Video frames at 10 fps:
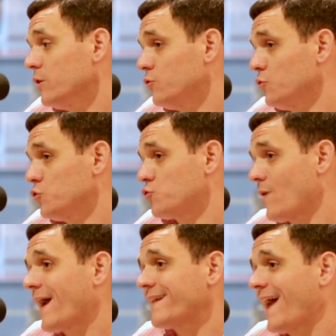to
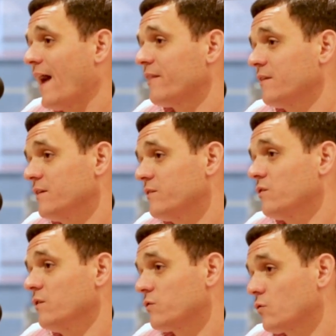attract athletes
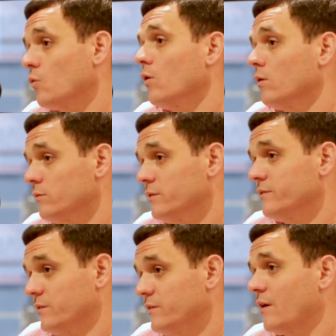to the school.
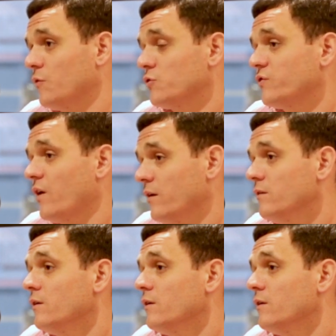Is that what you're saying?